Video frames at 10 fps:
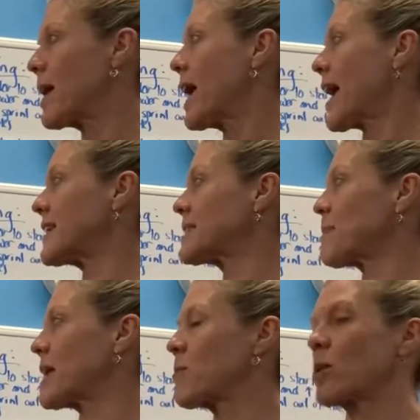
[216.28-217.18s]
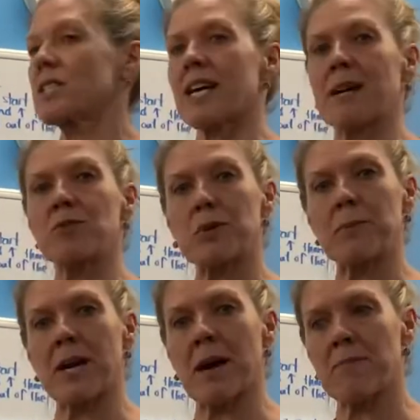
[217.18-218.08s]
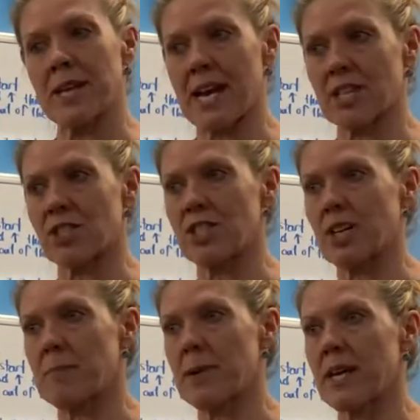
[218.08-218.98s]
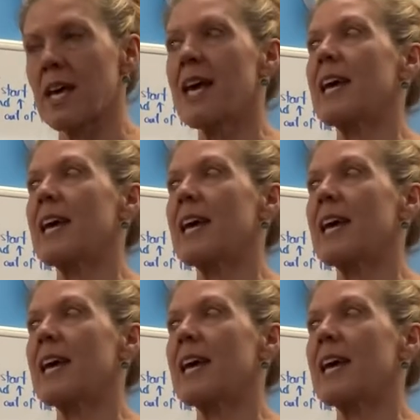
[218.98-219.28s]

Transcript: and spending more time tripping up than actually jumping.